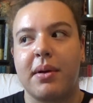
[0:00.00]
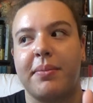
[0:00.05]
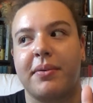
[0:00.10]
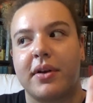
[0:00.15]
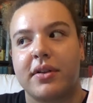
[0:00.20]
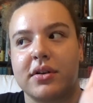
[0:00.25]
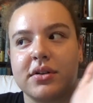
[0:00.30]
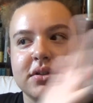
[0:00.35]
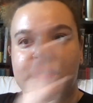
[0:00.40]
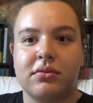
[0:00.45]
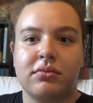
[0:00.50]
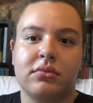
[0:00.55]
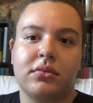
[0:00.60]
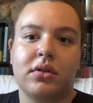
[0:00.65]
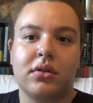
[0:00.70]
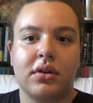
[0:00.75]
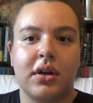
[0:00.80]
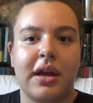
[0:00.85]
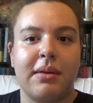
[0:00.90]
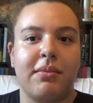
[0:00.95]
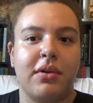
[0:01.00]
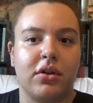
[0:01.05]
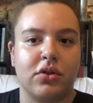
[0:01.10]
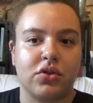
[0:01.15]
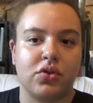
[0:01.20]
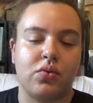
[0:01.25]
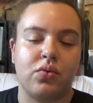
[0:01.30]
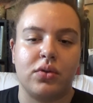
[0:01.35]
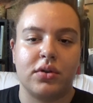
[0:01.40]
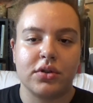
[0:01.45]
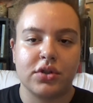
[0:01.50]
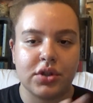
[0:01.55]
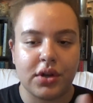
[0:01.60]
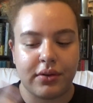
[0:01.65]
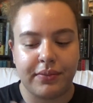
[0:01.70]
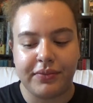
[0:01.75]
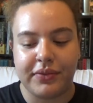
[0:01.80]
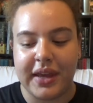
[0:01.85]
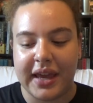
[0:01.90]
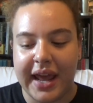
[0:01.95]
My brother's in middle school.
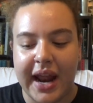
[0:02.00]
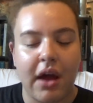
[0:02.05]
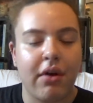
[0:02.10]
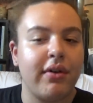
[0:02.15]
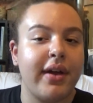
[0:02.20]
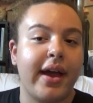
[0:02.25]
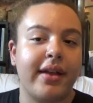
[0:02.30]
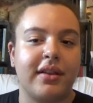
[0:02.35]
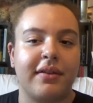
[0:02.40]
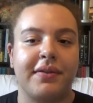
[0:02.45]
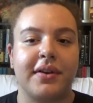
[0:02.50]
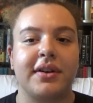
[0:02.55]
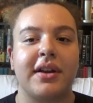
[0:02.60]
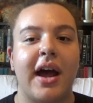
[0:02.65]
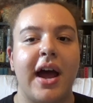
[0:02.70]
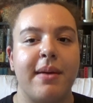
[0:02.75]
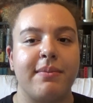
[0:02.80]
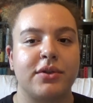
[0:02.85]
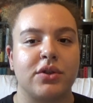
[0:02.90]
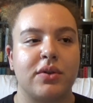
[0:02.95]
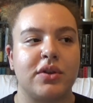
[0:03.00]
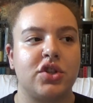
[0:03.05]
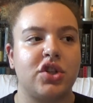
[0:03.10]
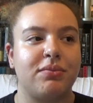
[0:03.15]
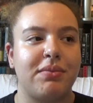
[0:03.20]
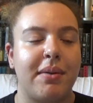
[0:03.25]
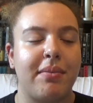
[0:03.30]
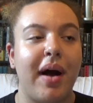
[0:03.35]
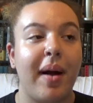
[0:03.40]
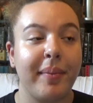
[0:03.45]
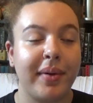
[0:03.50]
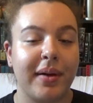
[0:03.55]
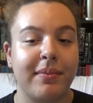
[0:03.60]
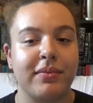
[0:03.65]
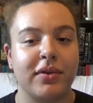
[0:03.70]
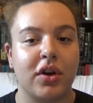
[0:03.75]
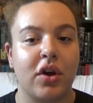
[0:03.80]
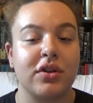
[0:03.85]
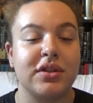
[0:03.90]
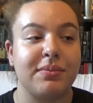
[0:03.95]
So, they get out at different times. So, my mom
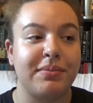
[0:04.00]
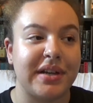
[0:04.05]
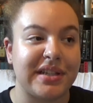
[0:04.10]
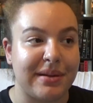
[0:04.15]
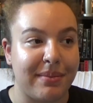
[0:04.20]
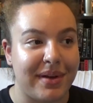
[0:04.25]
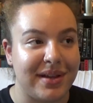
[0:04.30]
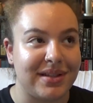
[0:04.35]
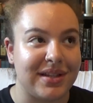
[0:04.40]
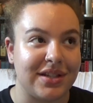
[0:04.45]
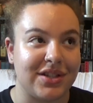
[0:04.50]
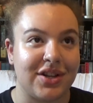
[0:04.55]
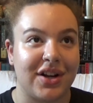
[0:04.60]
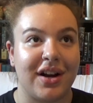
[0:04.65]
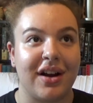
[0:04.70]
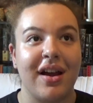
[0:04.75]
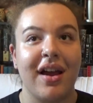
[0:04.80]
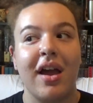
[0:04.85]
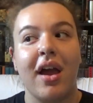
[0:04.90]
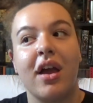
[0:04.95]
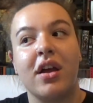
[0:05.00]
goes and picks up my sister,